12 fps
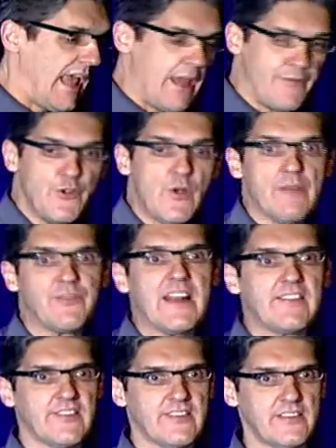If you have
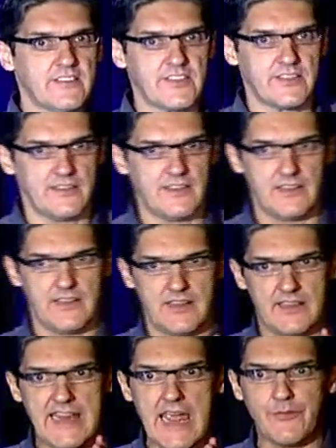listened
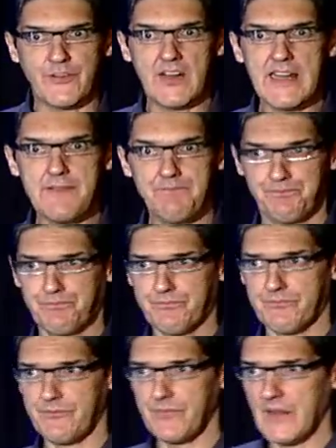carefully,
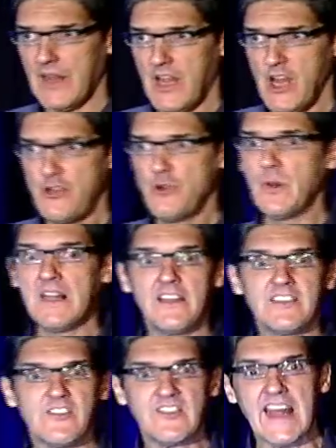you will
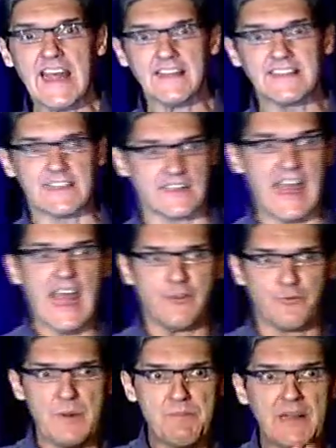understand that
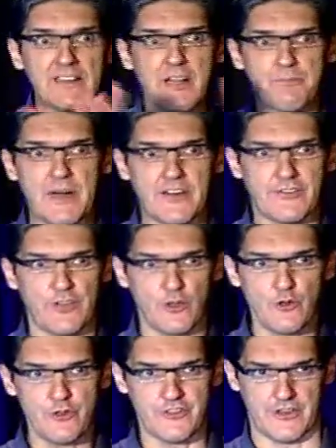as we build up our
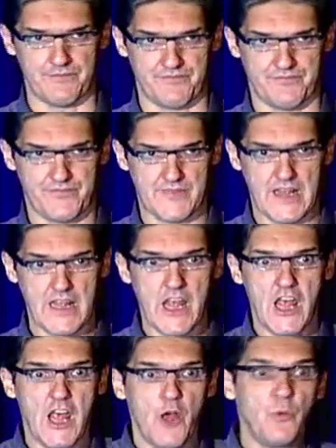solution,
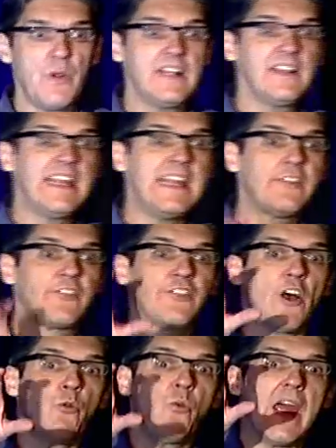we'll need
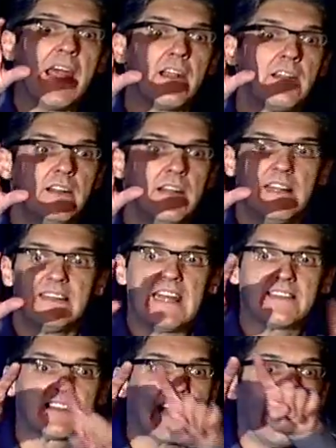somewhere
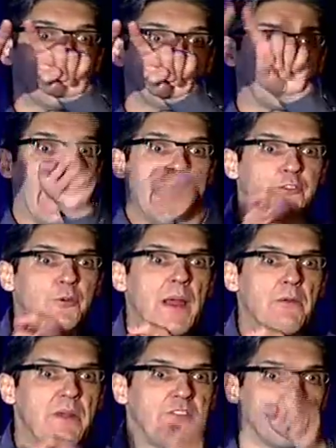that kind of
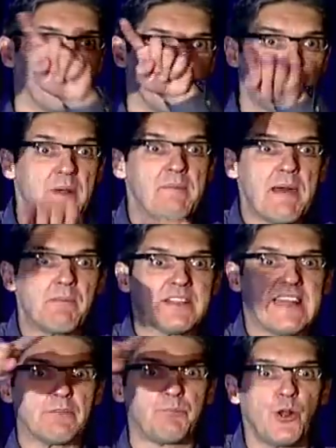gateway resource. Remember
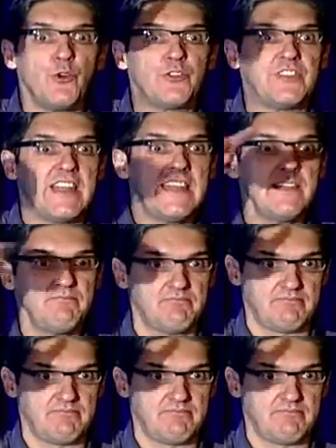that blue T?